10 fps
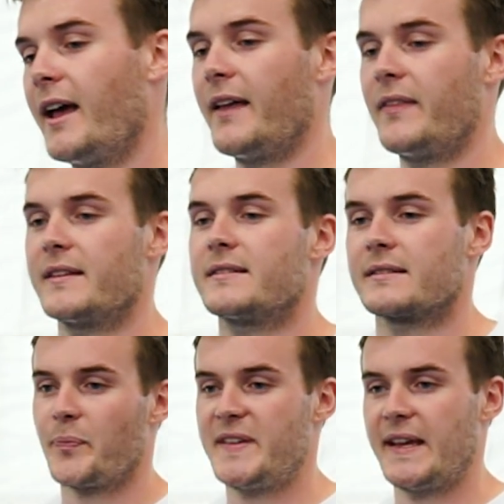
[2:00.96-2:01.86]
and this is
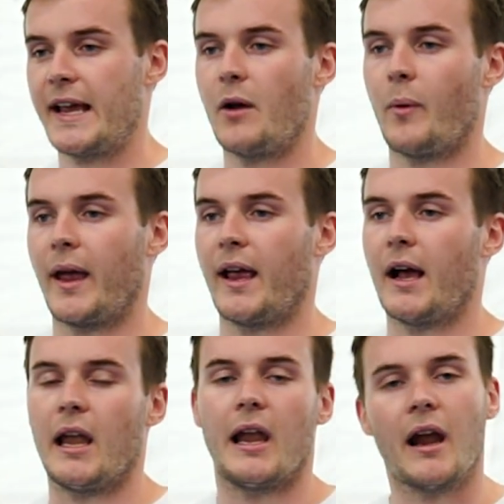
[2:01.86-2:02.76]
taking away
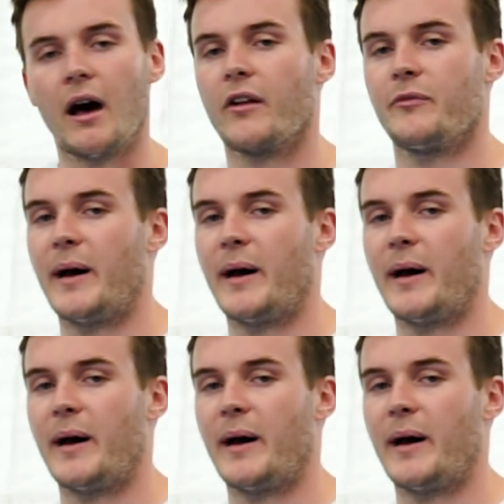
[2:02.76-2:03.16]
a lot of